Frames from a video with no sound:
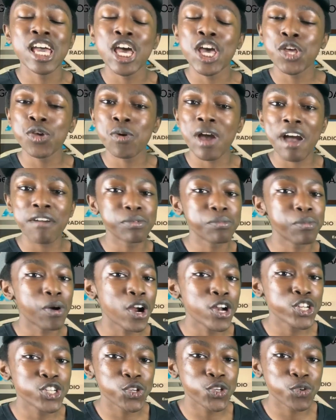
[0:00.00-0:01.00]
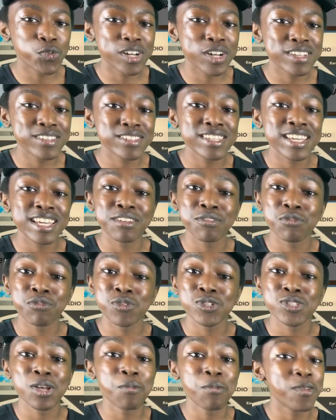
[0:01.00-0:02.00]
you have a marginal risk, and for
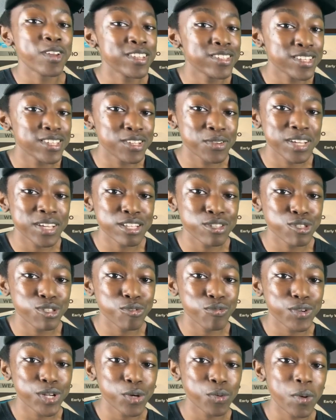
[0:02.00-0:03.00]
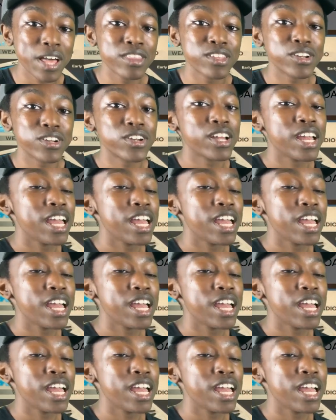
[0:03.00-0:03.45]
some reason you get severe weather,